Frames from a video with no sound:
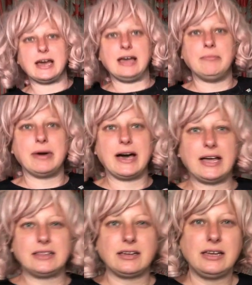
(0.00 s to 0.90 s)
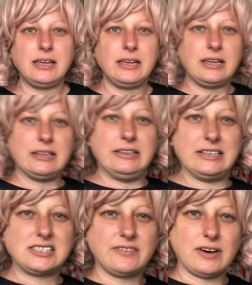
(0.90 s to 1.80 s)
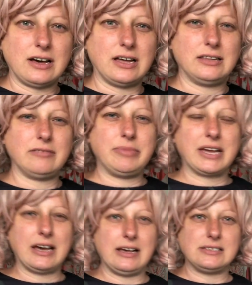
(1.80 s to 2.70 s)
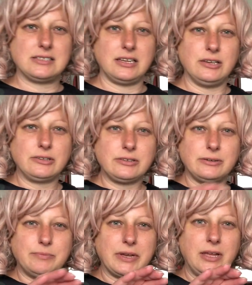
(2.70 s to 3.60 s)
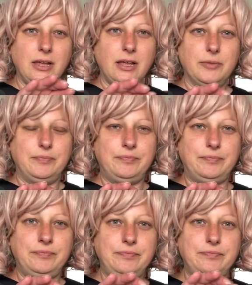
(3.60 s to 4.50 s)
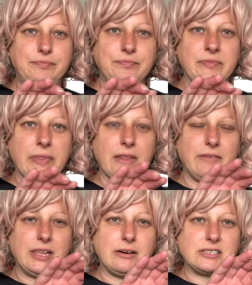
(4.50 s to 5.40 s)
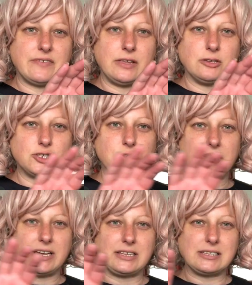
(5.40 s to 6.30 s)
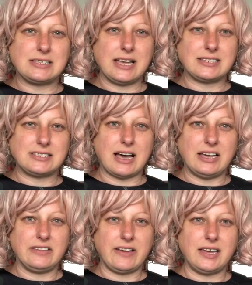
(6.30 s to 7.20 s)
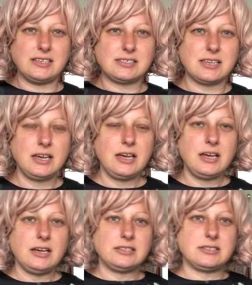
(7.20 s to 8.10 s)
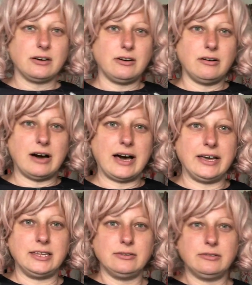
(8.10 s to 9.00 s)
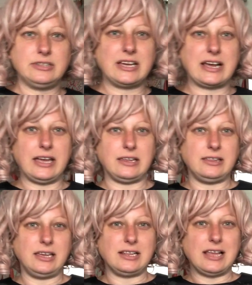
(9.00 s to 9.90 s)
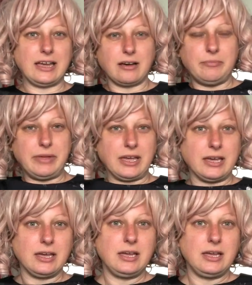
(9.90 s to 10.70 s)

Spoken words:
I bought this one because the YouTube videos, when you shoot it, it's like sideways. So I knew that I need like a big